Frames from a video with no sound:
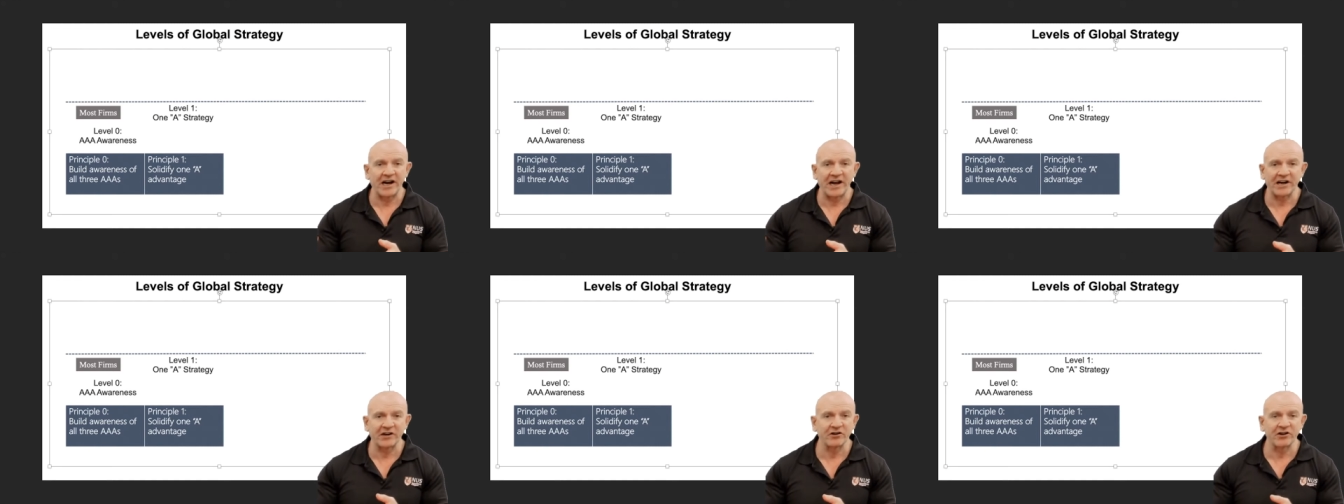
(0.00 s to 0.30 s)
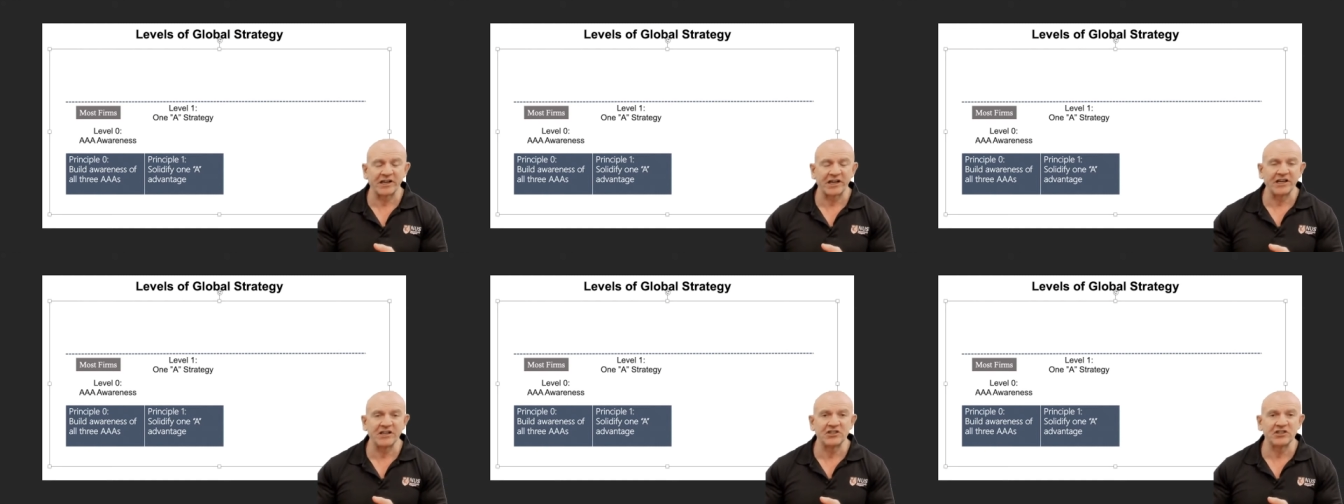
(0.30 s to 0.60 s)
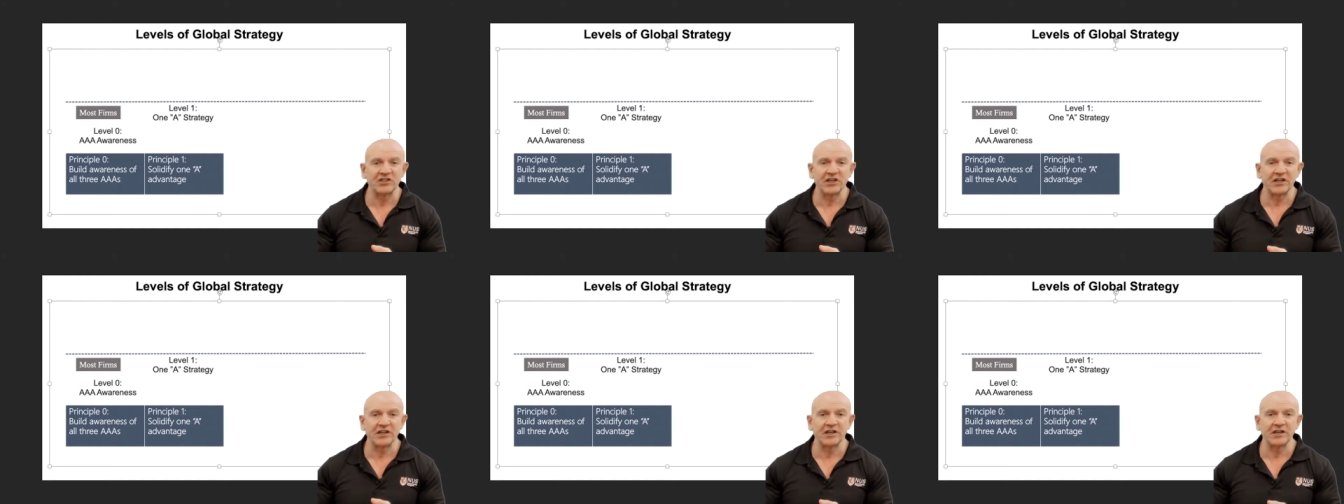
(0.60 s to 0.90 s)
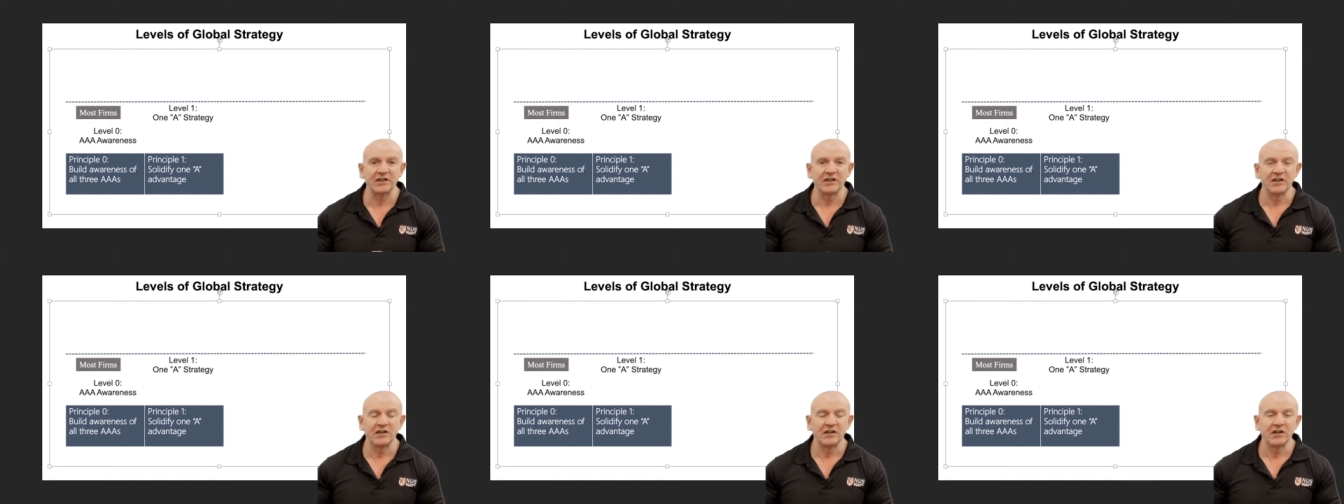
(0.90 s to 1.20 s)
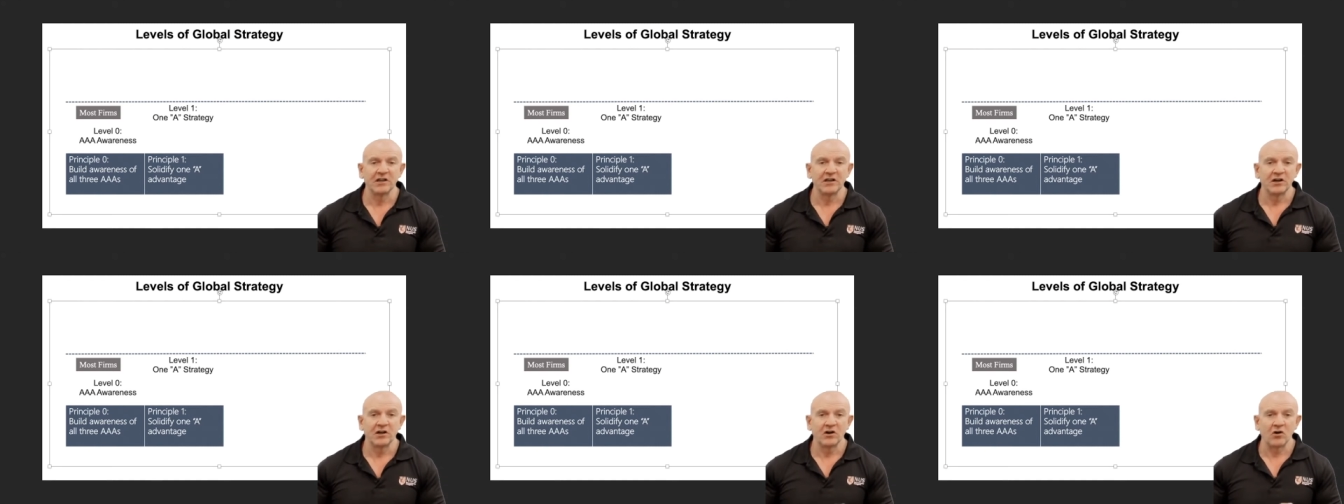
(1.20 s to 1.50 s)
aggregation,
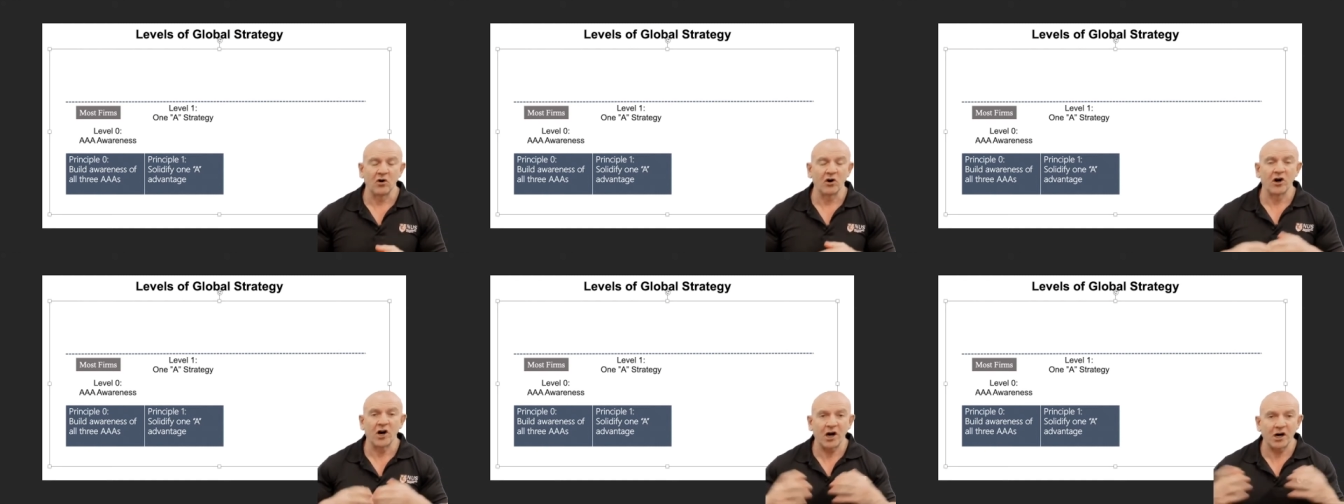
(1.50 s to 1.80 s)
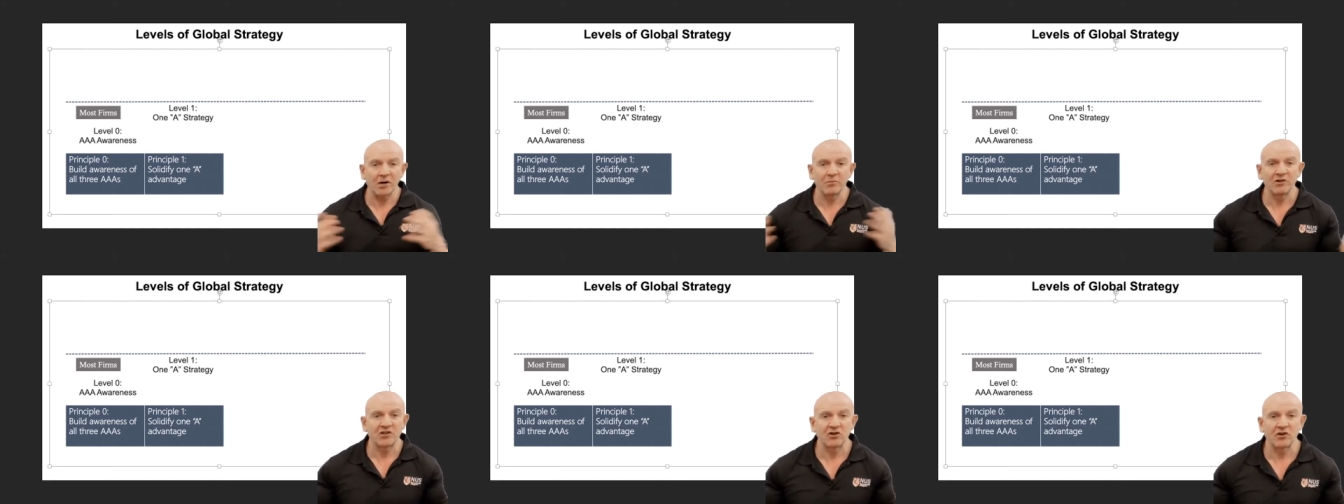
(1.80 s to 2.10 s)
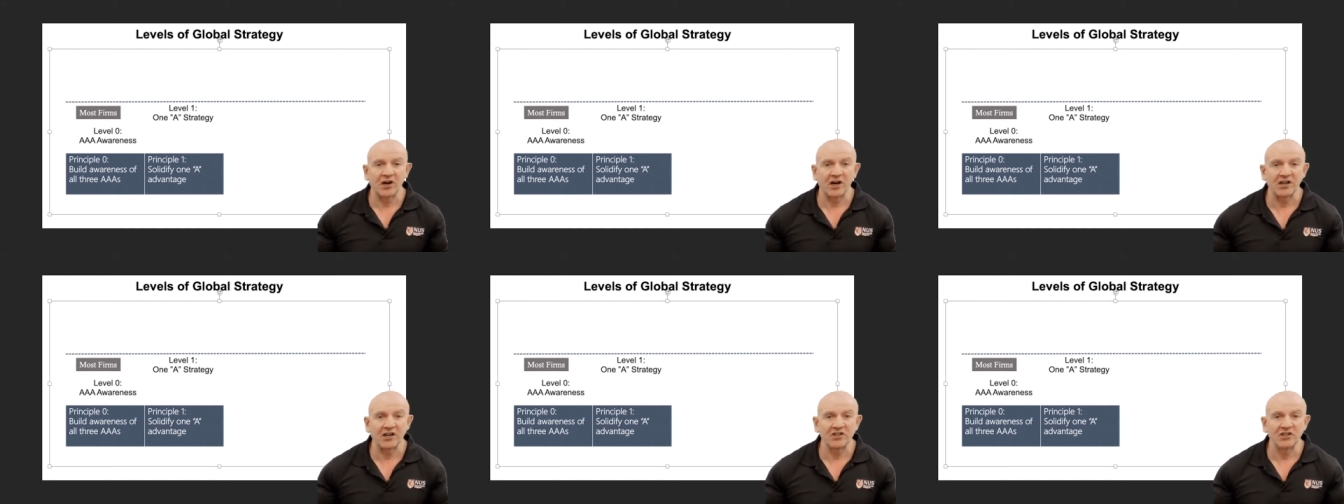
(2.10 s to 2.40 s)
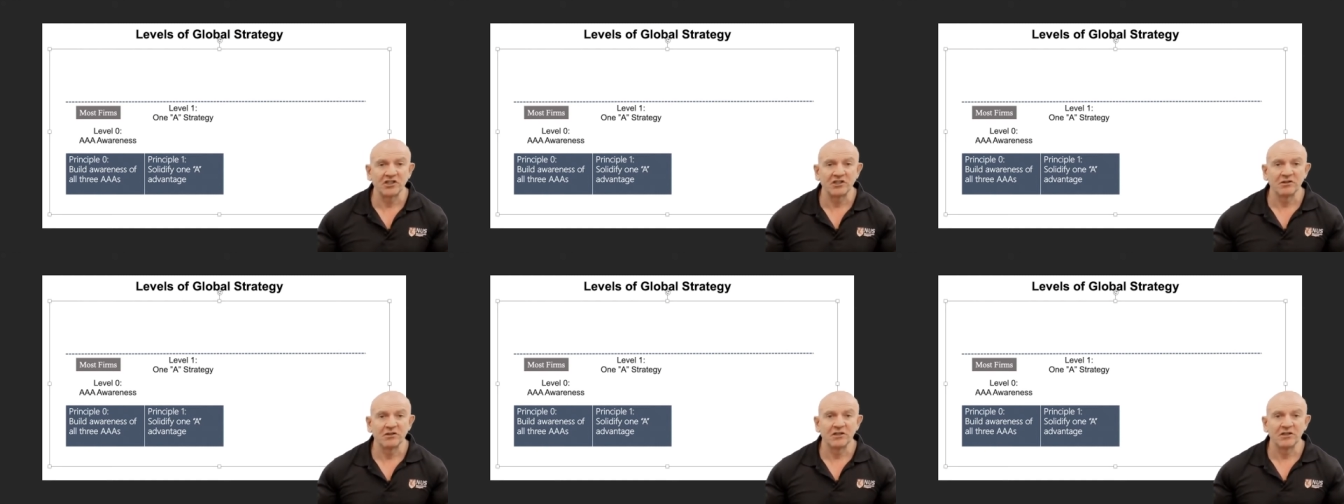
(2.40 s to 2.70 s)
or arbitrage,